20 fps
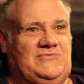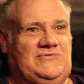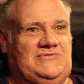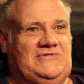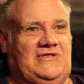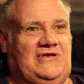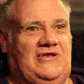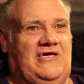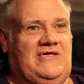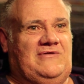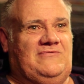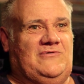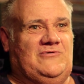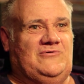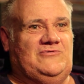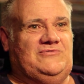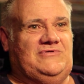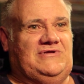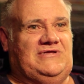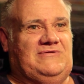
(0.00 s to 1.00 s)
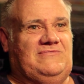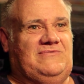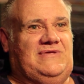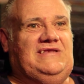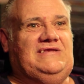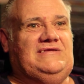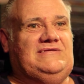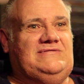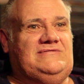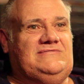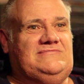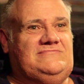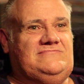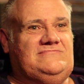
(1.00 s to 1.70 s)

was a life-altering event.